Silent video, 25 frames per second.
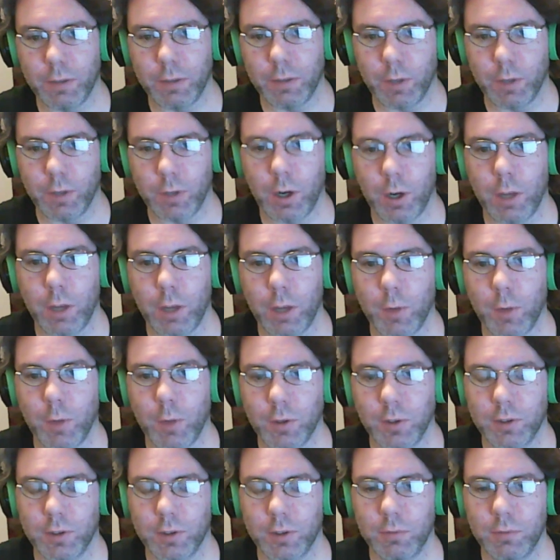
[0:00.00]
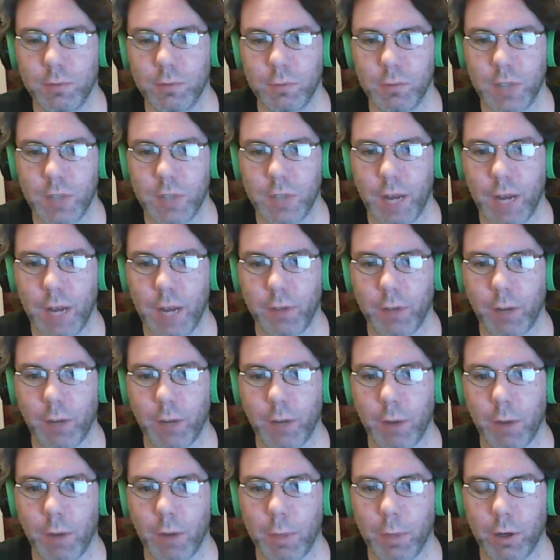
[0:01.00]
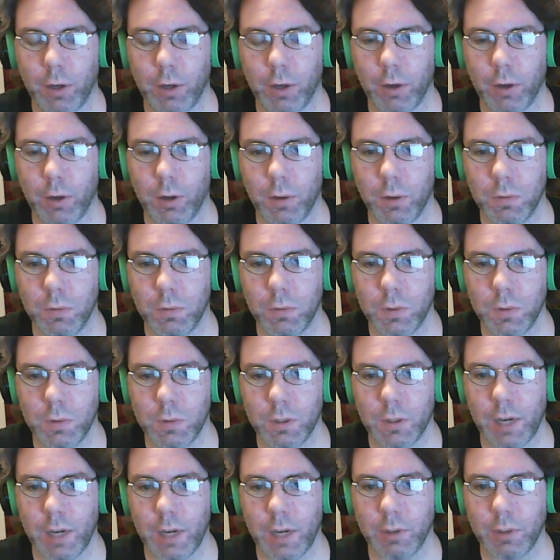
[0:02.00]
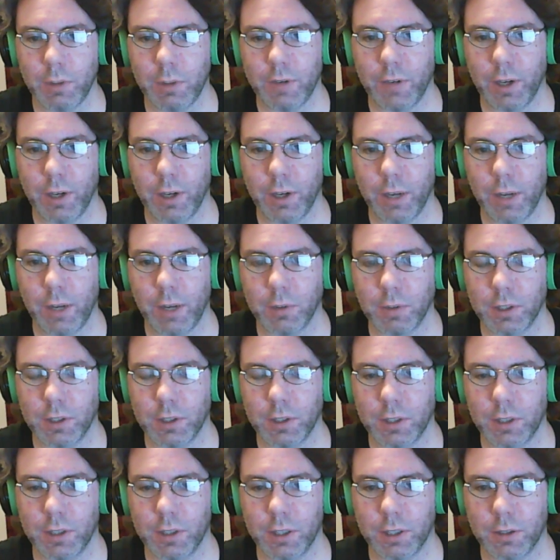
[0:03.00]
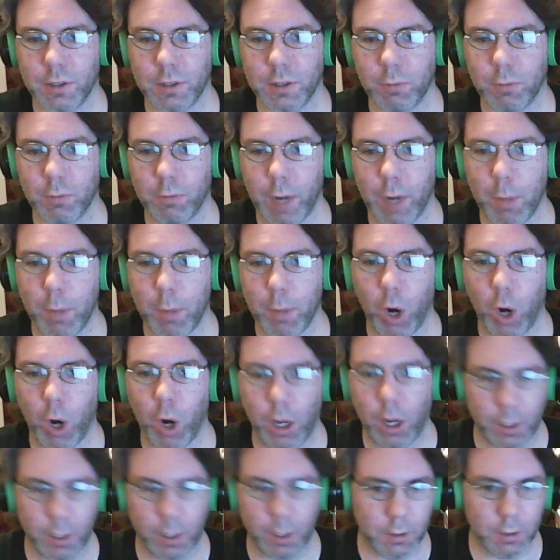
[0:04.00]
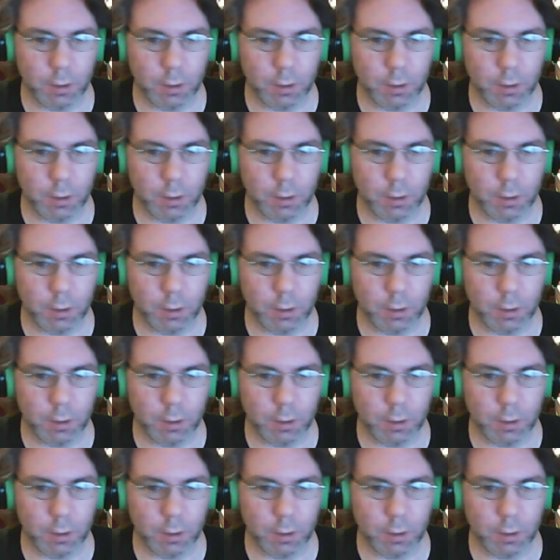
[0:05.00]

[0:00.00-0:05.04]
for Darth Maul's staff-like weapon, Kuro? Because I always figured that was just because Ray Park.